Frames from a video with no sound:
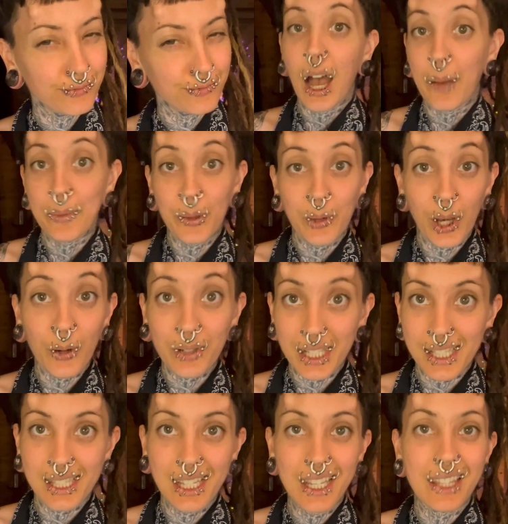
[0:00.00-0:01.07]
I mean, we already
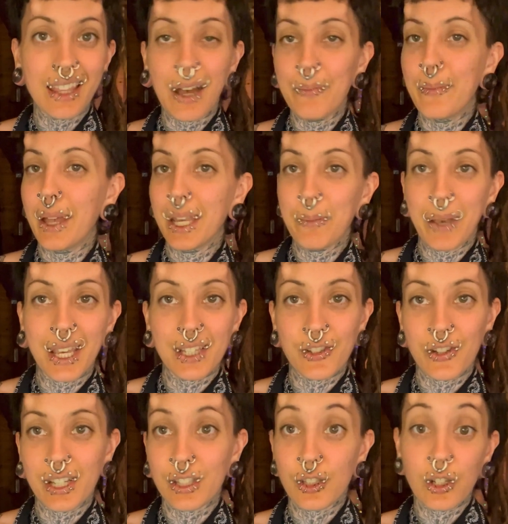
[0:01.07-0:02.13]
see that many
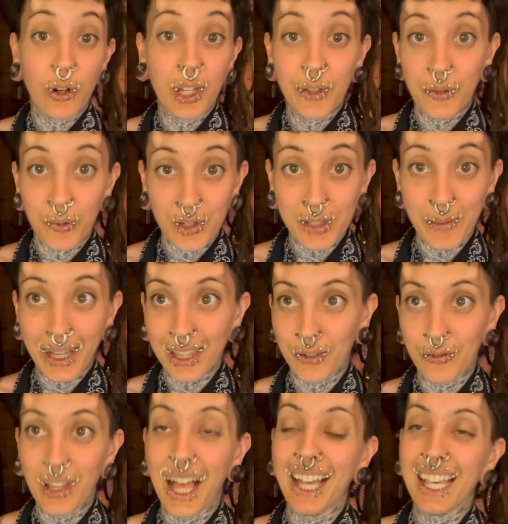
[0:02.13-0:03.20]
patriots don't even respect the
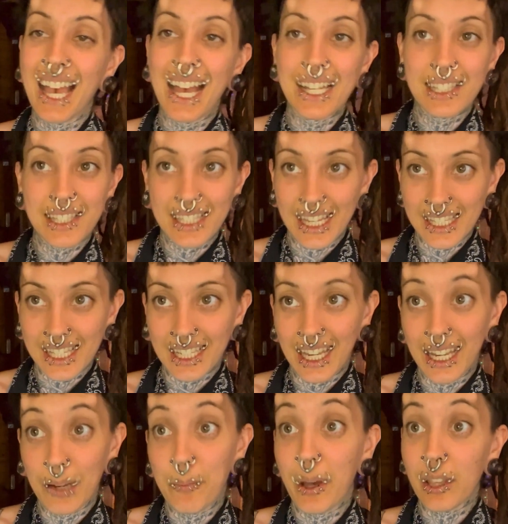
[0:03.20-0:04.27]
flag as
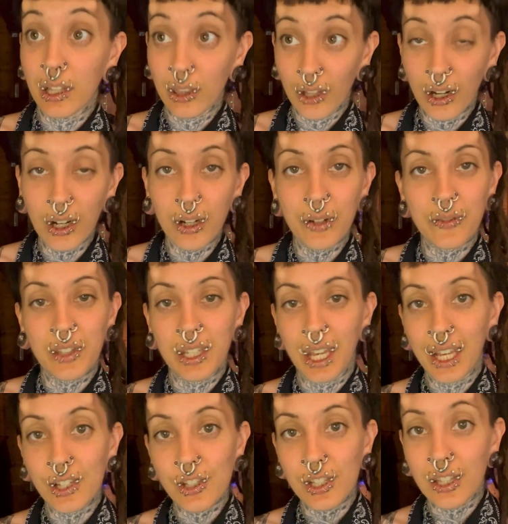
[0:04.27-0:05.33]
designated by the law of the
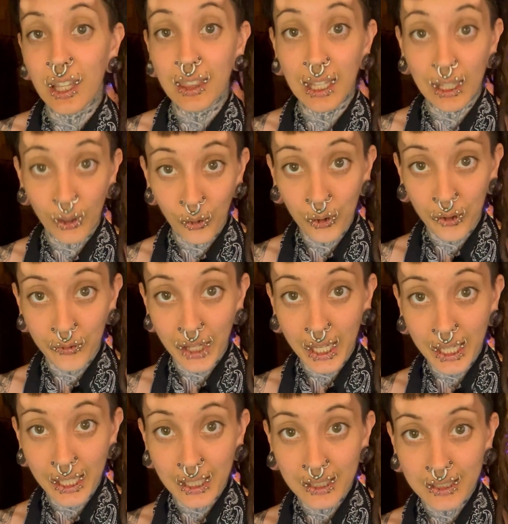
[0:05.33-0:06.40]
nation that they
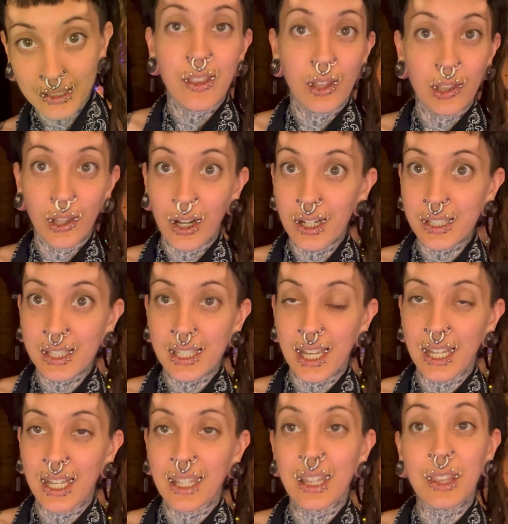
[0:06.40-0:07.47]
glorify the law
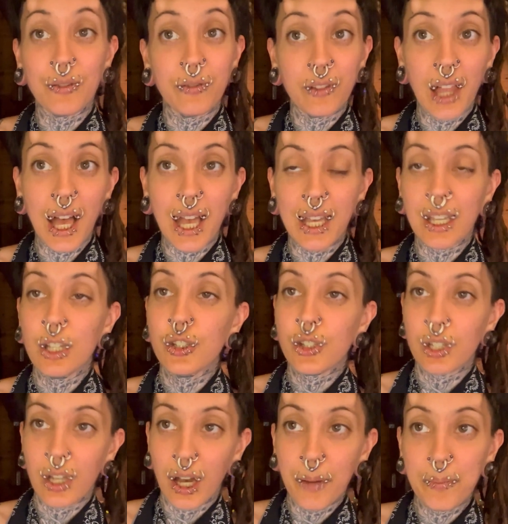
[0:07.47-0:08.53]
stating that the flag
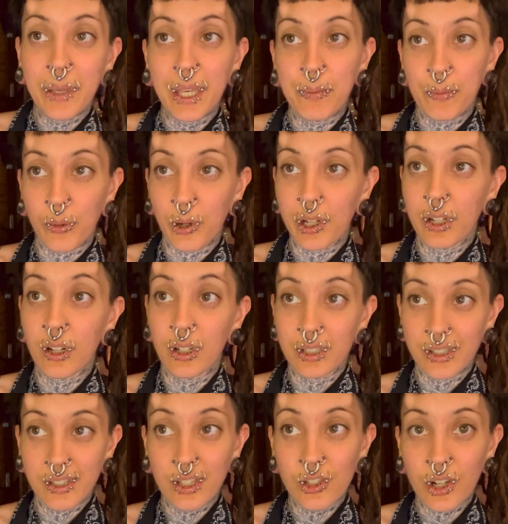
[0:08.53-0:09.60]
should not be embroidered on
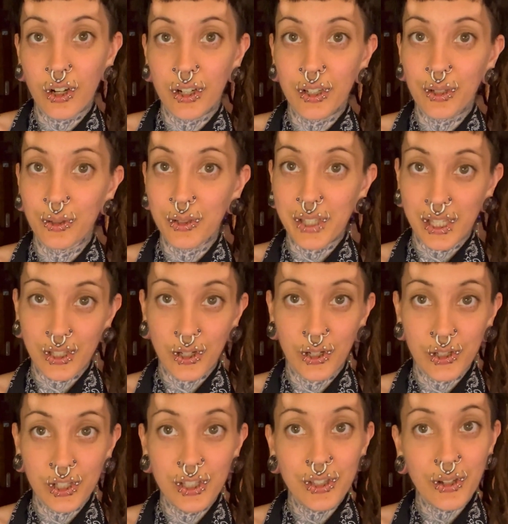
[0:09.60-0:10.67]
such articles as
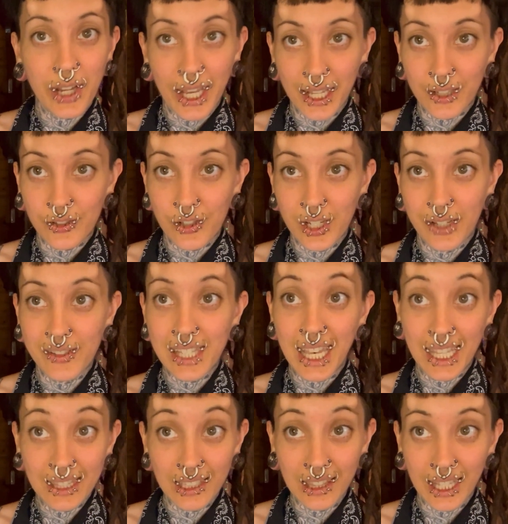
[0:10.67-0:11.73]
cushions or handkerchiefs
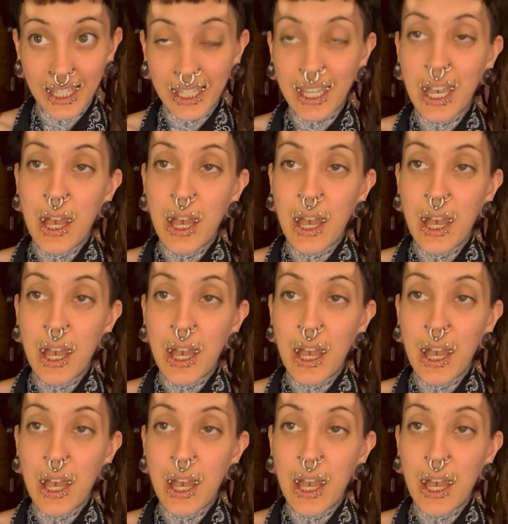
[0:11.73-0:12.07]
and the like,